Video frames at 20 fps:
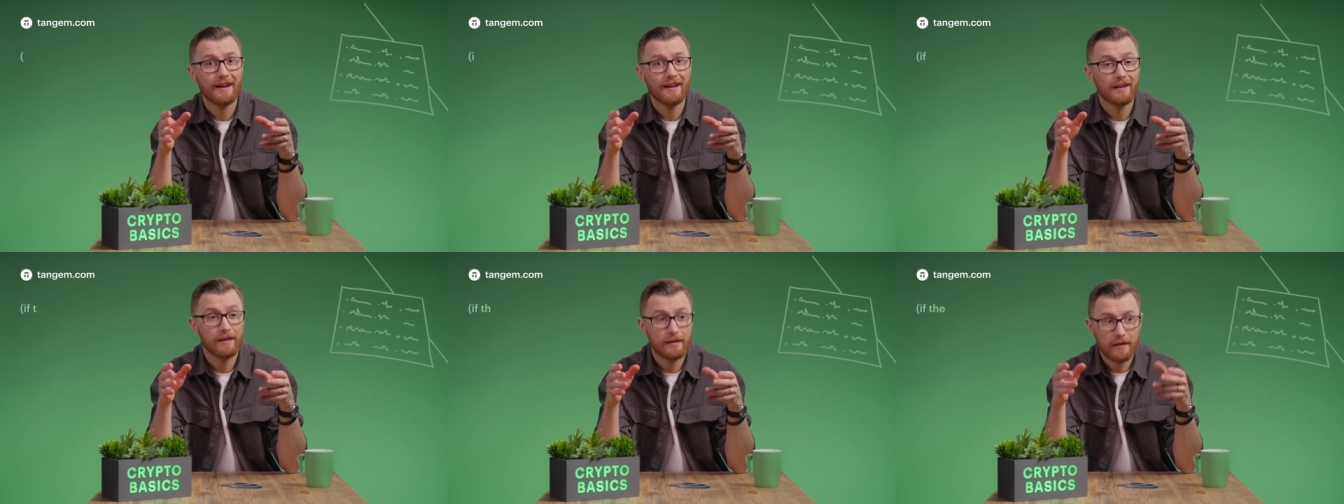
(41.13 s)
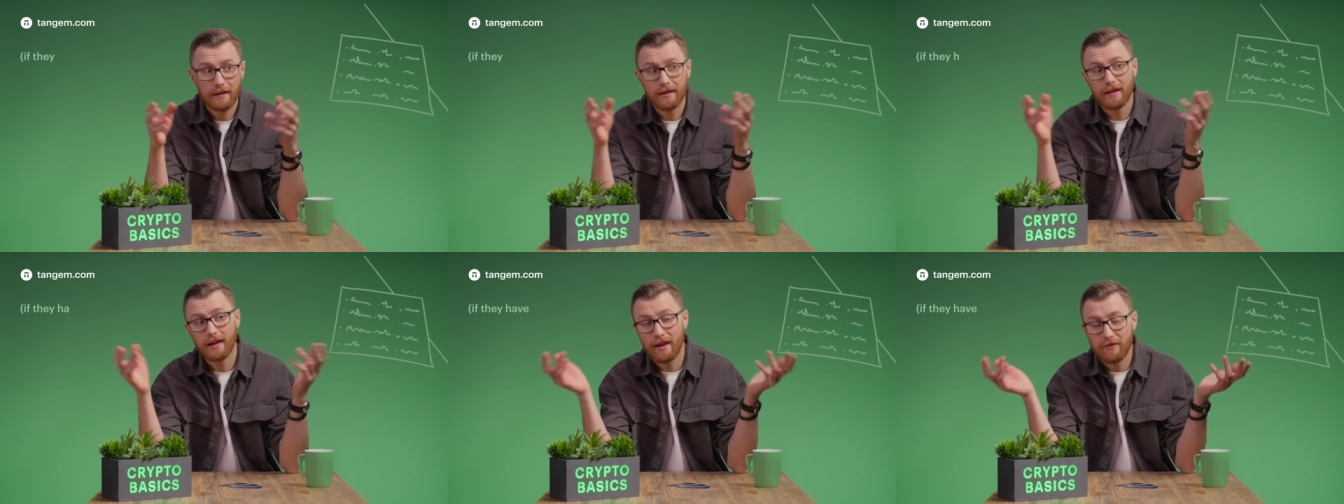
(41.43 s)

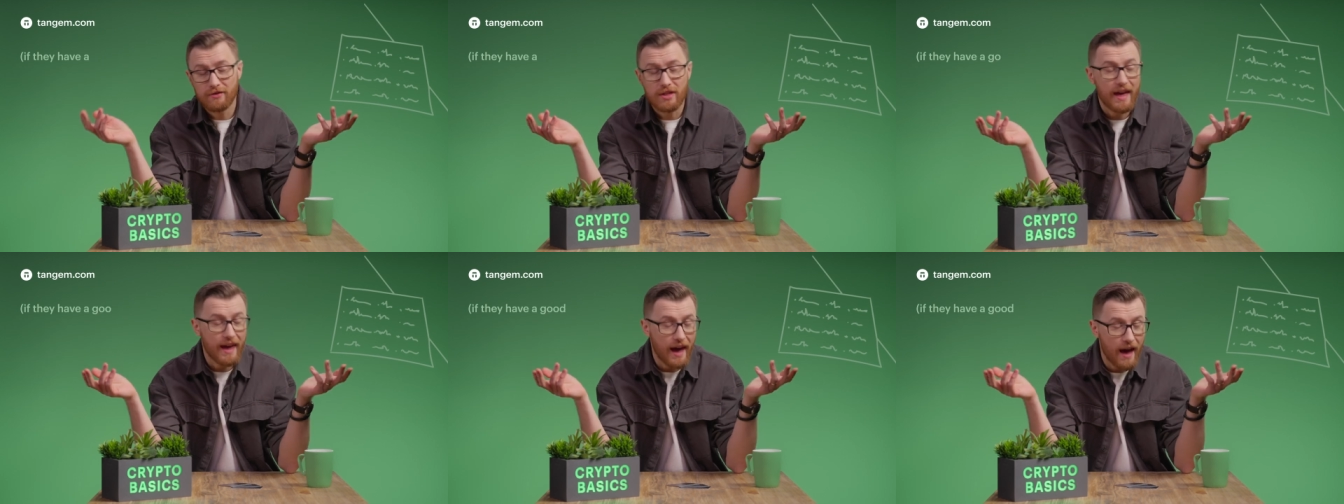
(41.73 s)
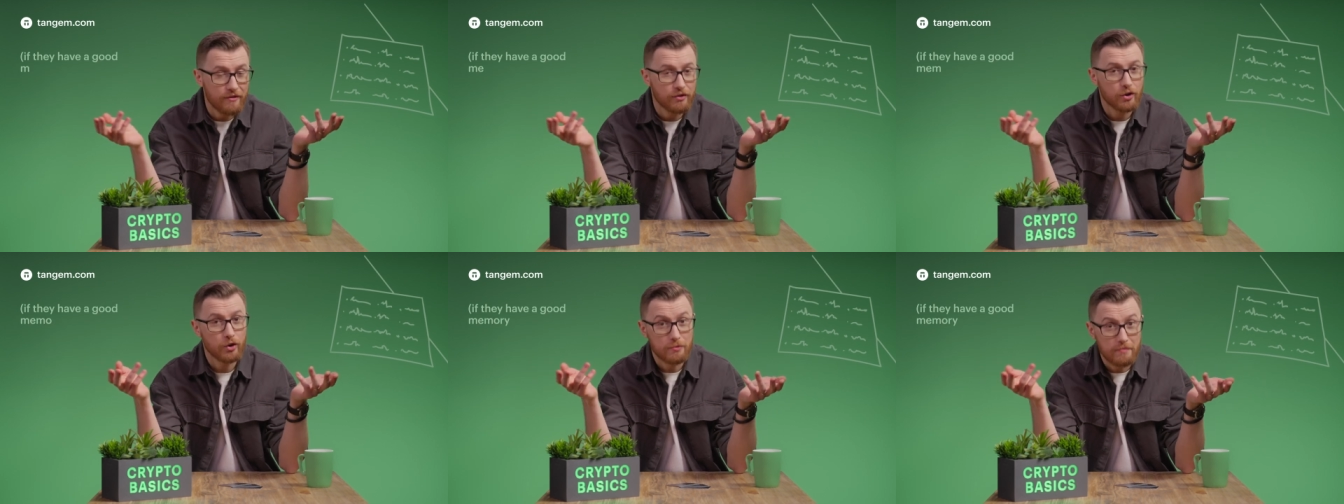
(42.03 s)
uh, if they
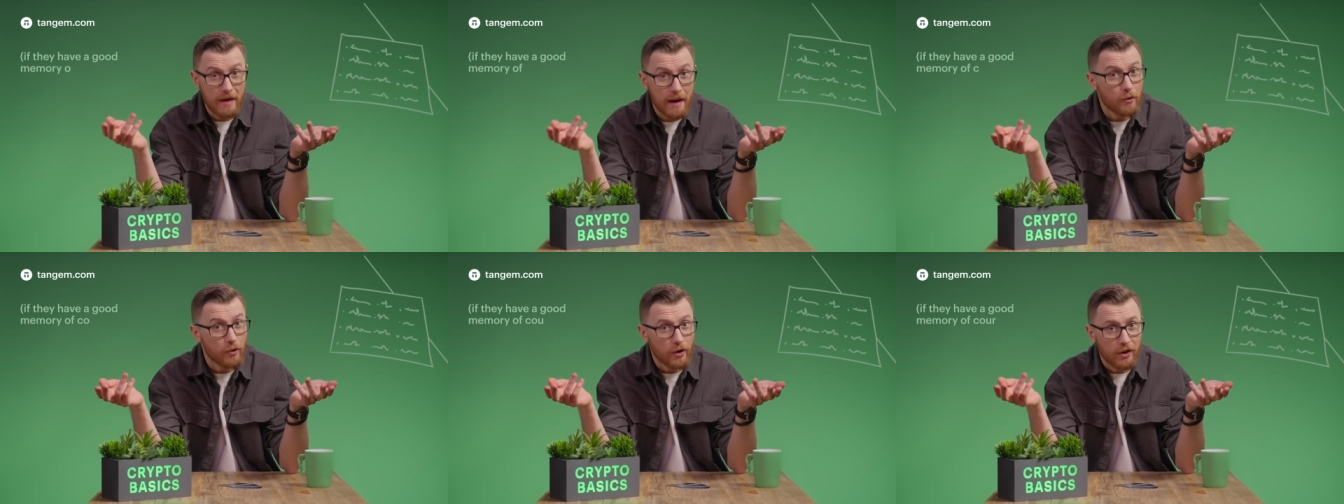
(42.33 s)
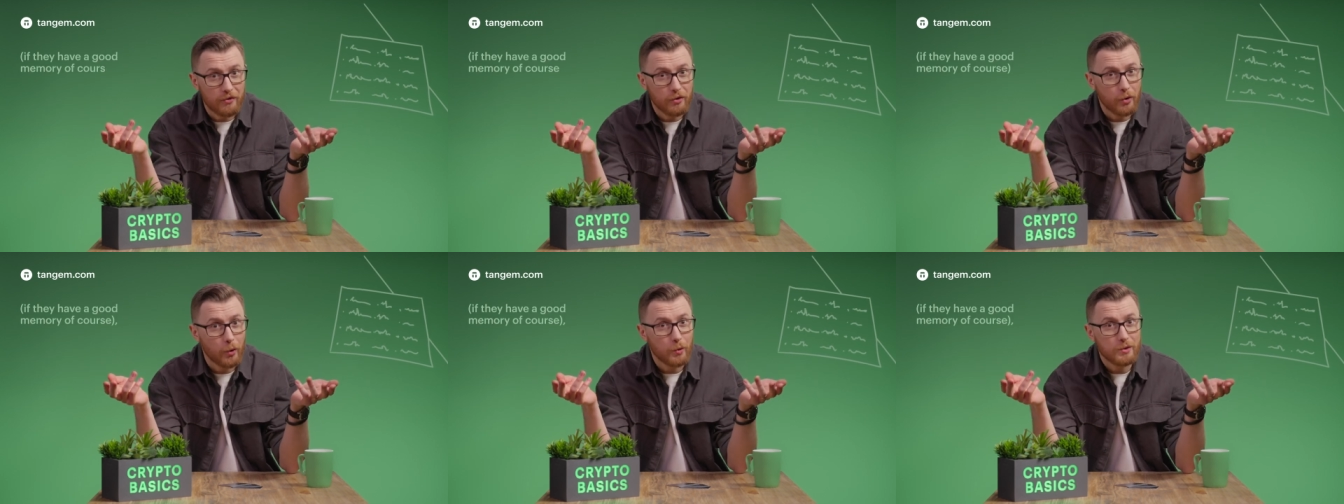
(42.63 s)
have good memory,
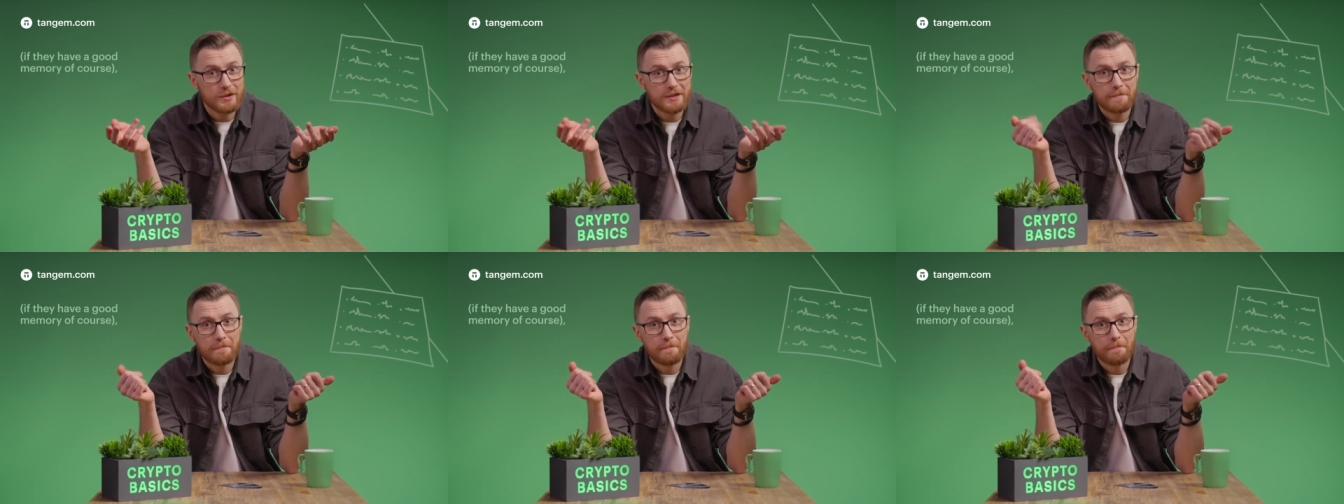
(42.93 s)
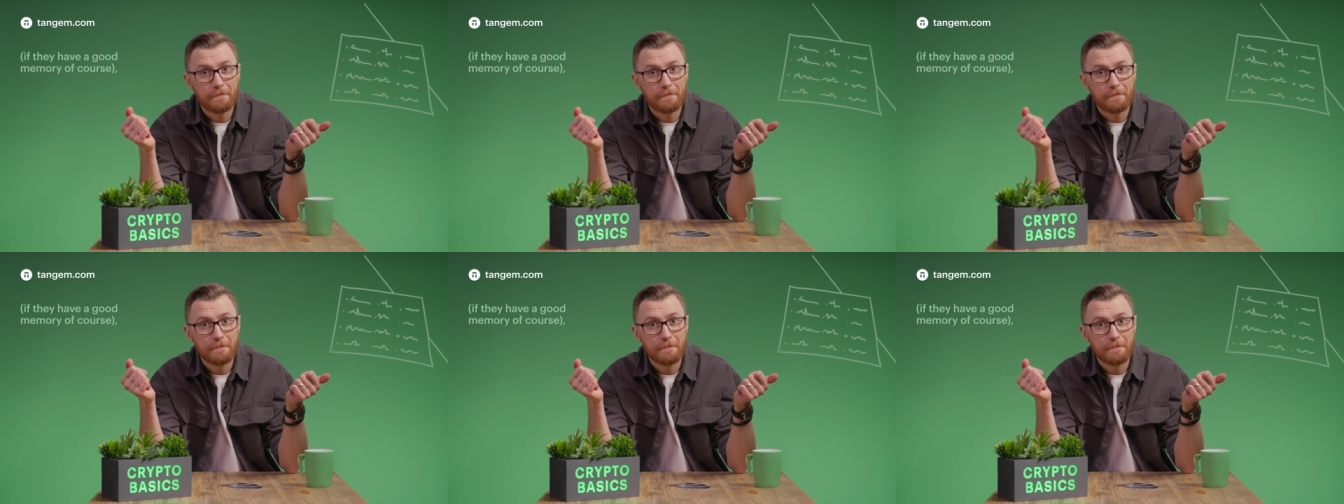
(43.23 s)
of course.